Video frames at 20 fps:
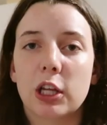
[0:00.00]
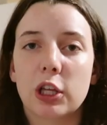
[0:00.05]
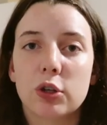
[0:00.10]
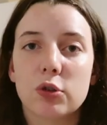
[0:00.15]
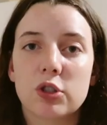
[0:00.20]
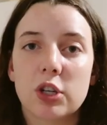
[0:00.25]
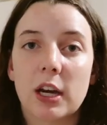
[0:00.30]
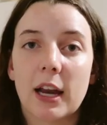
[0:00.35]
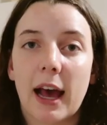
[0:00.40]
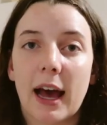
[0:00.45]

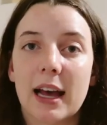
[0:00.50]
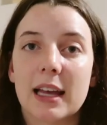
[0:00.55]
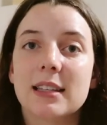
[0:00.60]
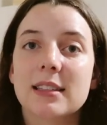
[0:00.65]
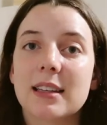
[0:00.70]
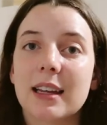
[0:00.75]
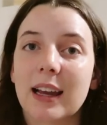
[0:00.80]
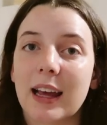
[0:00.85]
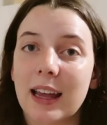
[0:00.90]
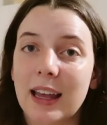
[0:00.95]
You Should
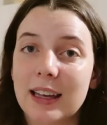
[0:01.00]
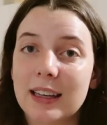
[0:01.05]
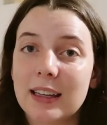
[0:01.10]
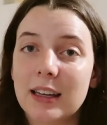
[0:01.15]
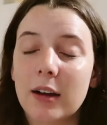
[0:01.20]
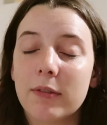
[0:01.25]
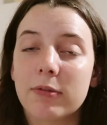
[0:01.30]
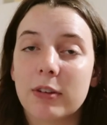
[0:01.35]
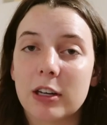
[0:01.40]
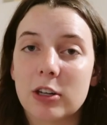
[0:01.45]
Ask, and I
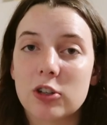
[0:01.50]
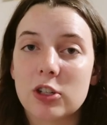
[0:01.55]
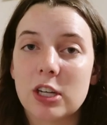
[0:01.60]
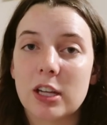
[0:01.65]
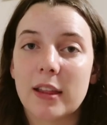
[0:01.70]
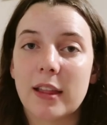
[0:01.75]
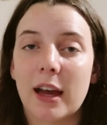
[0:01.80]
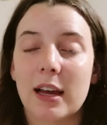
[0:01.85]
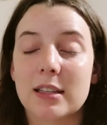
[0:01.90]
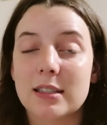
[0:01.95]
ended up
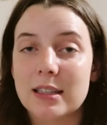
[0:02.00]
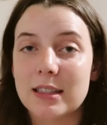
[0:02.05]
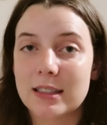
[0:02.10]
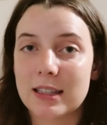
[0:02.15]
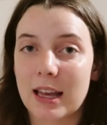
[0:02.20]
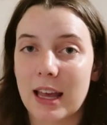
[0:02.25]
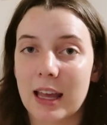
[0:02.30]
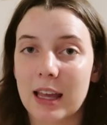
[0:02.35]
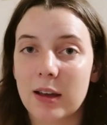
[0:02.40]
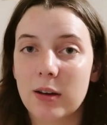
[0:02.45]
finishing that
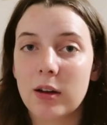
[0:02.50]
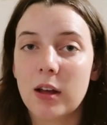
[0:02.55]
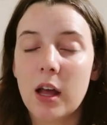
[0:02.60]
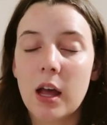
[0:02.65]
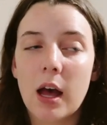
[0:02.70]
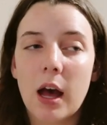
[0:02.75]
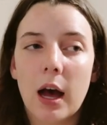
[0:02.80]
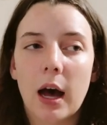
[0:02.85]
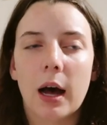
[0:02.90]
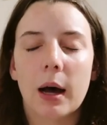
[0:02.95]
today,
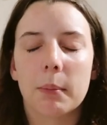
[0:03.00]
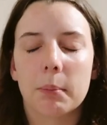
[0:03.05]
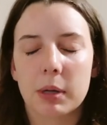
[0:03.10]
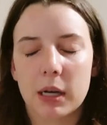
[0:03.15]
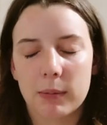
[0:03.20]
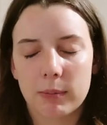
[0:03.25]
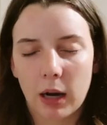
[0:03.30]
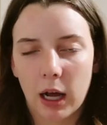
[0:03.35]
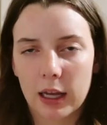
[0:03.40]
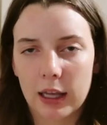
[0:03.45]
but
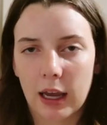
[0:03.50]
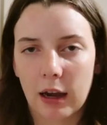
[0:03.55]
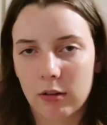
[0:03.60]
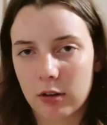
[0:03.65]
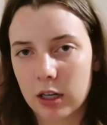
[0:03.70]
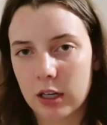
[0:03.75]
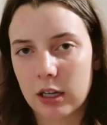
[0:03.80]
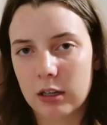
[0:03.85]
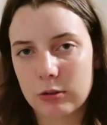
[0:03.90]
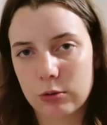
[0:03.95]
I'm not
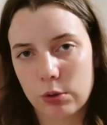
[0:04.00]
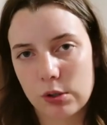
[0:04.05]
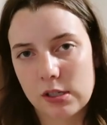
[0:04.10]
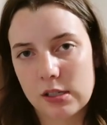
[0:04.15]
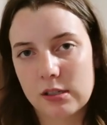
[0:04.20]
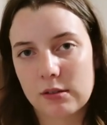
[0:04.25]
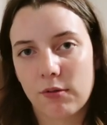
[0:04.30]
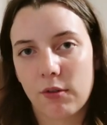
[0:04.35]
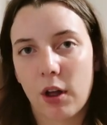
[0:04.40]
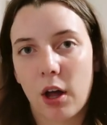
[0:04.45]
counting it towards
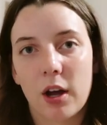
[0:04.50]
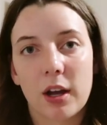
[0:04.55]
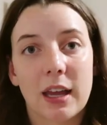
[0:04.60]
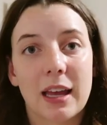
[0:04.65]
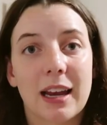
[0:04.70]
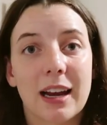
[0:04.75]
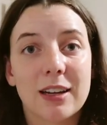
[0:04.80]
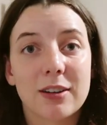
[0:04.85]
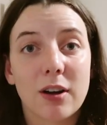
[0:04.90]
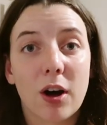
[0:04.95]
this vlog.
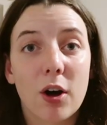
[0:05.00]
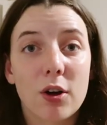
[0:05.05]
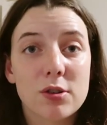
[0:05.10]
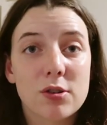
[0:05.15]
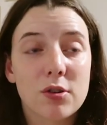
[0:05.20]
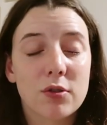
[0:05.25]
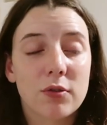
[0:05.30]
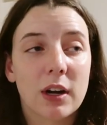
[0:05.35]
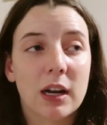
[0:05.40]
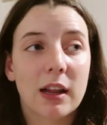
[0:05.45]
And I
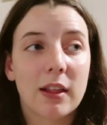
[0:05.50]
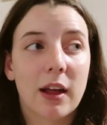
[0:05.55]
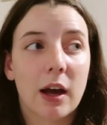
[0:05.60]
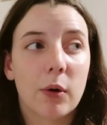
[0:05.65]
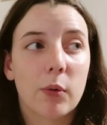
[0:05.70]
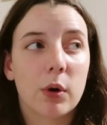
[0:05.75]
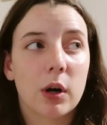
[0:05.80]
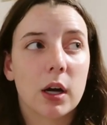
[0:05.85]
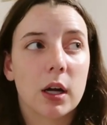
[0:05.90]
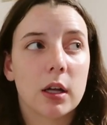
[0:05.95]
also rated
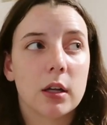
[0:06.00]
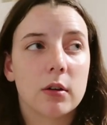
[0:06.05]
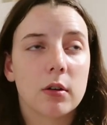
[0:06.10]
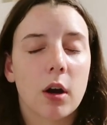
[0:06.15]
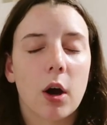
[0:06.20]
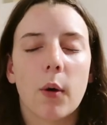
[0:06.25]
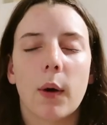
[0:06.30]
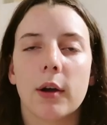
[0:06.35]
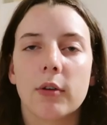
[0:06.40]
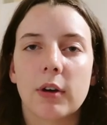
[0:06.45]
that one,
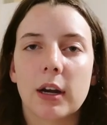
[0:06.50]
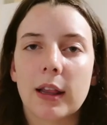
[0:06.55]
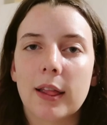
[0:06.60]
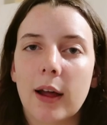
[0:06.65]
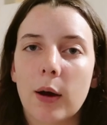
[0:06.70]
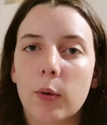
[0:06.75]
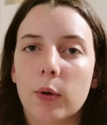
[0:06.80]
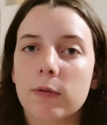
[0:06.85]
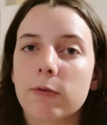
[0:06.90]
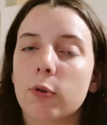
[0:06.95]

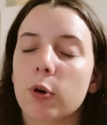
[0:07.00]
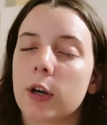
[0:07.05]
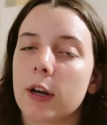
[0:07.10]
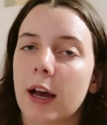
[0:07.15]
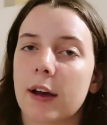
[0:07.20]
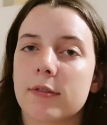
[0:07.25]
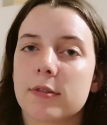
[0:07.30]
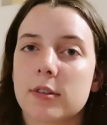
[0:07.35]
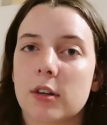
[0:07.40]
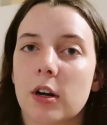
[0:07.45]

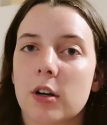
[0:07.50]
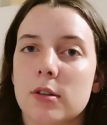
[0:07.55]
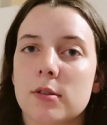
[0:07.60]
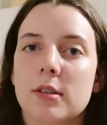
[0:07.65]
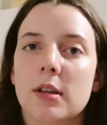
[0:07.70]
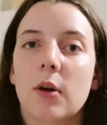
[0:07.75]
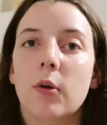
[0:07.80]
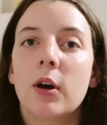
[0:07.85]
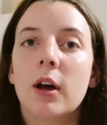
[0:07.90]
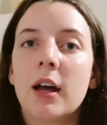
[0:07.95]
4.5 stars.
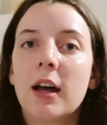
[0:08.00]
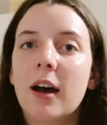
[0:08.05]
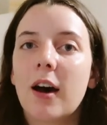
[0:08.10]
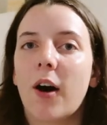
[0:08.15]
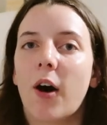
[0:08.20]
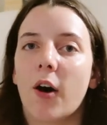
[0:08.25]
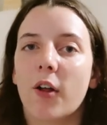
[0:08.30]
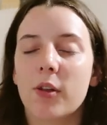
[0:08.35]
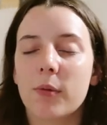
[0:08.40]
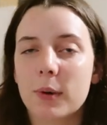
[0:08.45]
So
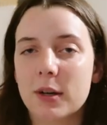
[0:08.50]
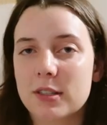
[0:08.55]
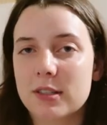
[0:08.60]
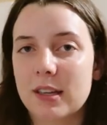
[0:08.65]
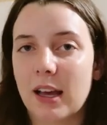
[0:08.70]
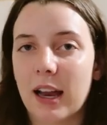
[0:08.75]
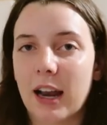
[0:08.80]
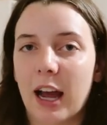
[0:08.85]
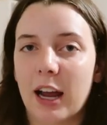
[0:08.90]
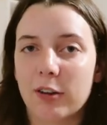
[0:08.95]
all the books
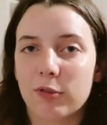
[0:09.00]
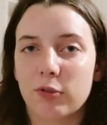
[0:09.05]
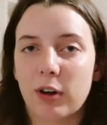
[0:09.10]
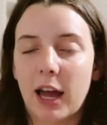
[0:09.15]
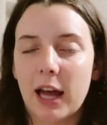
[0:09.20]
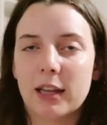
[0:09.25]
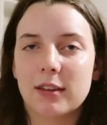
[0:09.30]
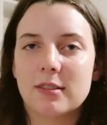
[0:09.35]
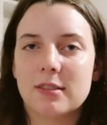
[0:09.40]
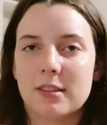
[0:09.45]
that I
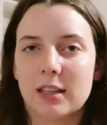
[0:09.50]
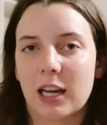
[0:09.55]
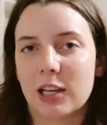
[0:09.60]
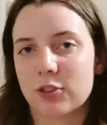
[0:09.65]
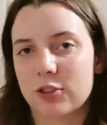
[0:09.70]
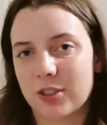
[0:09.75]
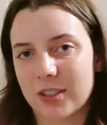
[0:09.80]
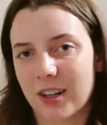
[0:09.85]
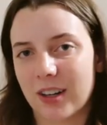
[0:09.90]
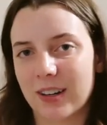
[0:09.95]
read
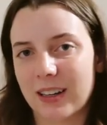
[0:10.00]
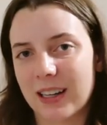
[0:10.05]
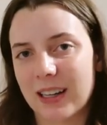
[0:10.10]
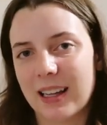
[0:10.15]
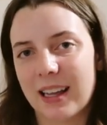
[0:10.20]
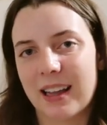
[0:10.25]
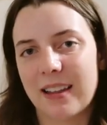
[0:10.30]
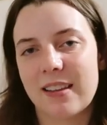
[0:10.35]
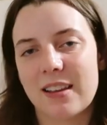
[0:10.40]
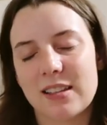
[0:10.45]
slash
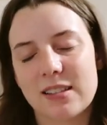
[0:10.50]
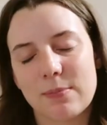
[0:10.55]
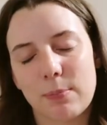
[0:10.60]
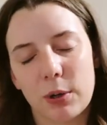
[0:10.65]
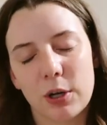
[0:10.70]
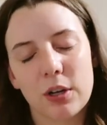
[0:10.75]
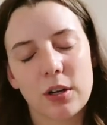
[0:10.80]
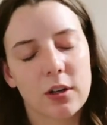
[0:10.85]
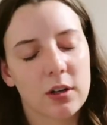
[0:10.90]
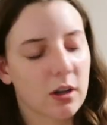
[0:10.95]
started in this
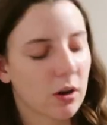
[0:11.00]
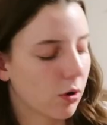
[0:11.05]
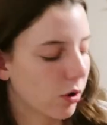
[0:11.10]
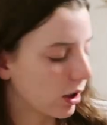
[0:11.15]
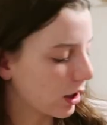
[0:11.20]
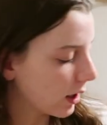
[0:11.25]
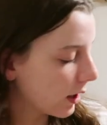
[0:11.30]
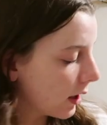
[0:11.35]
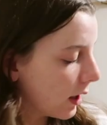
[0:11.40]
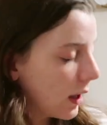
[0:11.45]
book
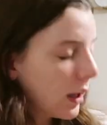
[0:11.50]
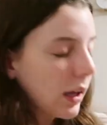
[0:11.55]
or